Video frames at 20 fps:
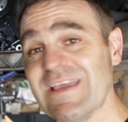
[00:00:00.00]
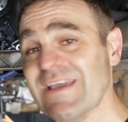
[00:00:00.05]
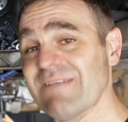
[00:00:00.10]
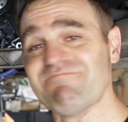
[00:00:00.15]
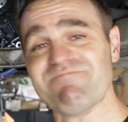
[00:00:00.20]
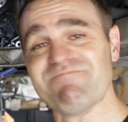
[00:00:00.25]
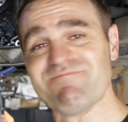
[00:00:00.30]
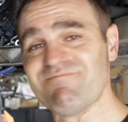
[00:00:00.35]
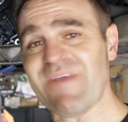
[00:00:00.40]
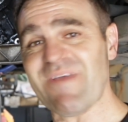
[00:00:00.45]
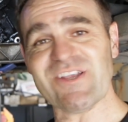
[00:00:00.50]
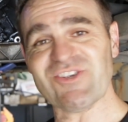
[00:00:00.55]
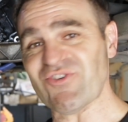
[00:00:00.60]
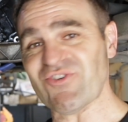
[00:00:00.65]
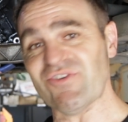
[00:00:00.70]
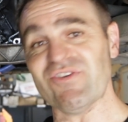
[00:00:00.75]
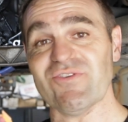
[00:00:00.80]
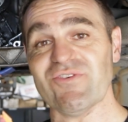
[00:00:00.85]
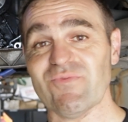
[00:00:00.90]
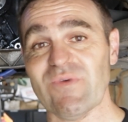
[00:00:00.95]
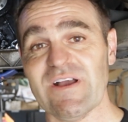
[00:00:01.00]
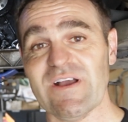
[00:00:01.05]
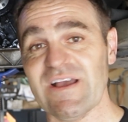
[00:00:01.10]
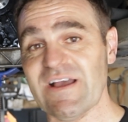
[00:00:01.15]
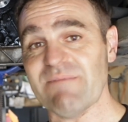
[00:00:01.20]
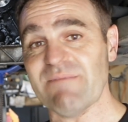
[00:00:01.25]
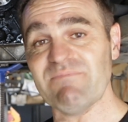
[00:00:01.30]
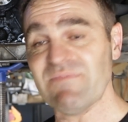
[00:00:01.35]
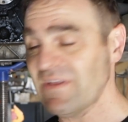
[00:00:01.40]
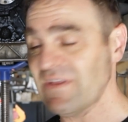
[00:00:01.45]
here, make sure you
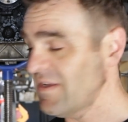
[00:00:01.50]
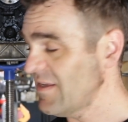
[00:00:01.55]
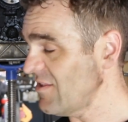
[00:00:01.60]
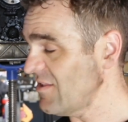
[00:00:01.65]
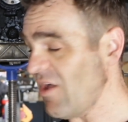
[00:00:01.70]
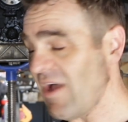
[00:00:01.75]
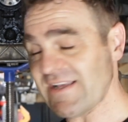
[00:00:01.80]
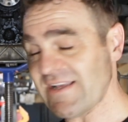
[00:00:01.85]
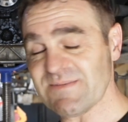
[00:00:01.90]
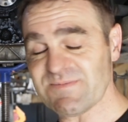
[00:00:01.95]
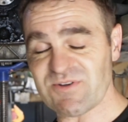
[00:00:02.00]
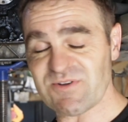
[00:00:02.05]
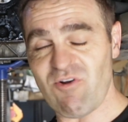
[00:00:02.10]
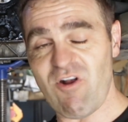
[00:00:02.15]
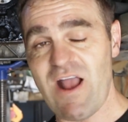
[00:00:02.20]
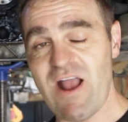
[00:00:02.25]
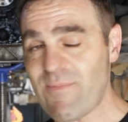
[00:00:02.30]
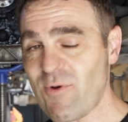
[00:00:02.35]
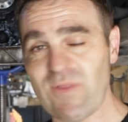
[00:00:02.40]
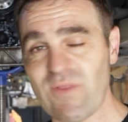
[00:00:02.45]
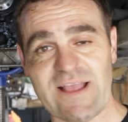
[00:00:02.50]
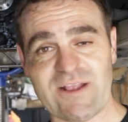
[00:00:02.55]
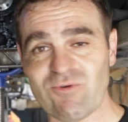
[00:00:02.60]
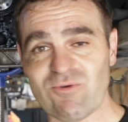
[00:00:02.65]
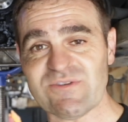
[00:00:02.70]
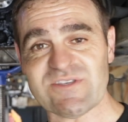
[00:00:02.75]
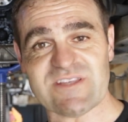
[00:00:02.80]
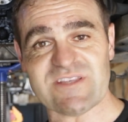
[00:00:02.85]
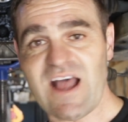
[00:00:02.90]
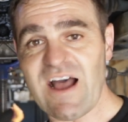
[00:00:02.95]
like, subscribe, all that
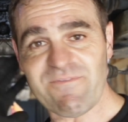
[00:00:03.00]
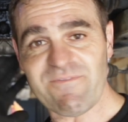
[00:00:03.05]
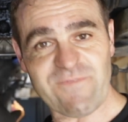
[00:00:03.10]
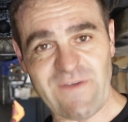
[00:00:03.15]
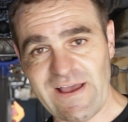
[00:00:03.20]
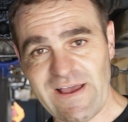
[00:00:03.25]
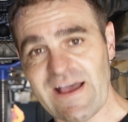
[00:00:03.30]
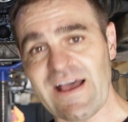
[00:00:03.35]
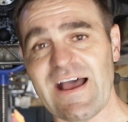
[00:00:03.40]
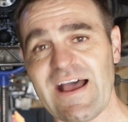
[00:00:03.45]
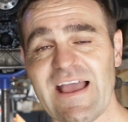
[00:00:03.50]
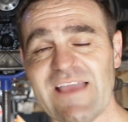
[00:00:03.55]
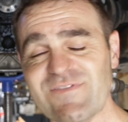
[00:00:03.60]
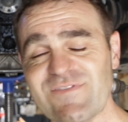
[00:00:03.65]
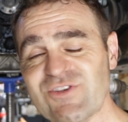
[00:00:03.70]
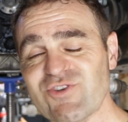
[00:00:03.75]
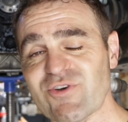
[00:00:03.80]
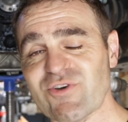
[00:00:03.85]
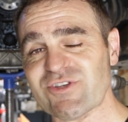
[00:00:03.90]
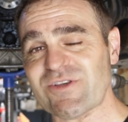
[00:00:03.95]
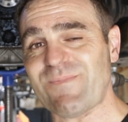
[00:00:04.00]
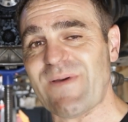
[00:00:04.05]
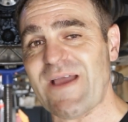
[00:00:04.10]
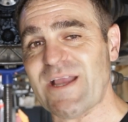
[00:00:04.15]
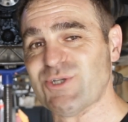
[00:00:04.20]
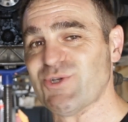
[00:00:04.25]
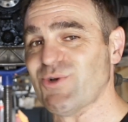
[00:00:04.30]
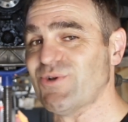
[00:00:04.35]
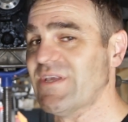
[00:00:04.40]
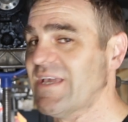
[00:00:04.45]
good stuff. If you join us on
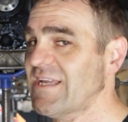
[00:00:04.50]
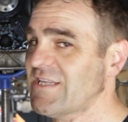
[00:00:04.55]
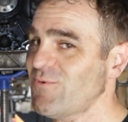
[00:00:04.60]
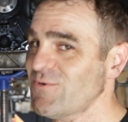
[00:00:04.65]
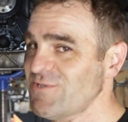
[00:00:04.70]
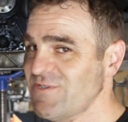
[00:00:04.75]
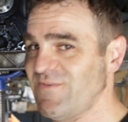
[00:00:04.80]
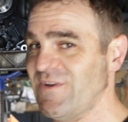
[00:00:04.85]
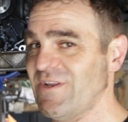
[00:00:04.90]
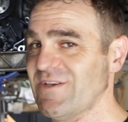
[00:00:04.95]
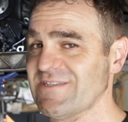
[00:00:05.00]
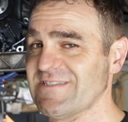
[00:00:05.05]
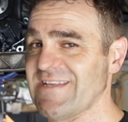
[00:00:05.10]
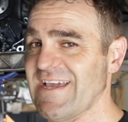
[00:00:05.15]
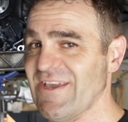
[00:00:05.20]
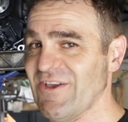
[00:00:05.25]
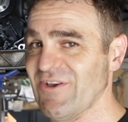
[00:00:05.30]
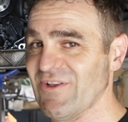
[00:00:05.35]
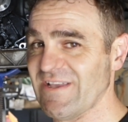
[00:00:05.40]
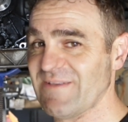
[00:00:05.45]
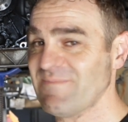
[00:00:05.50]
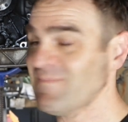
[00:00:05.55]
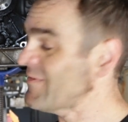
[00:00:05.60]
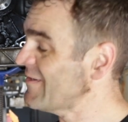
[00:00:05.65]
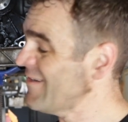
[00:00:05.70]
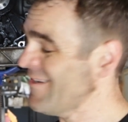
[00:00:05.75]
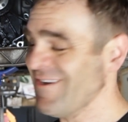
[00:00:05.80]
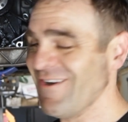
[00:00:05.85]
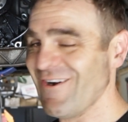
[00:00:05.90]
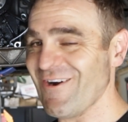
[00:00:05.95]
Patreon, you get to watch the videos a day early.
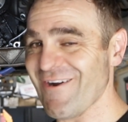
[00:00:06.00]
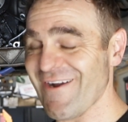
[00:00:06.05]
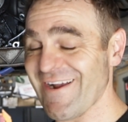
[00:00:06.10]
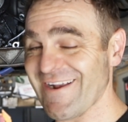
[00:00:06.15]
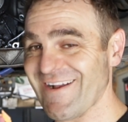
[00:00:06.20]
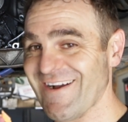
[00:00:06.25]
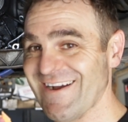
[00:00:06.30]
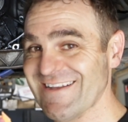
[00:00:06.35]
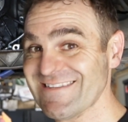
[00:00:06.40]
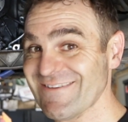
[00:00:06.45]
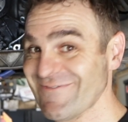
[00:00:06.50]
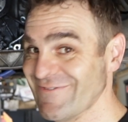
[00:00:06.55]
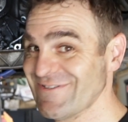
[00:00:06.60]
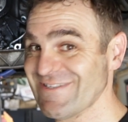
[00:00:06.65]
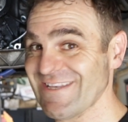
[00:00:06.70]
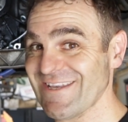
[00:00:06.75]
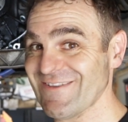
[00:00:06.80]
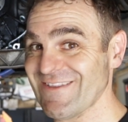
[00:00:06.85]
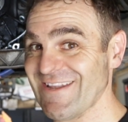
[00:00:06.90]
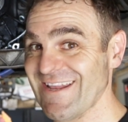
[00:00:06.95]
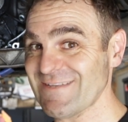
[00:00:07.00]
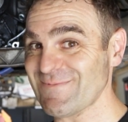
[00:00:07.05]
All right, guys, we'll see you on the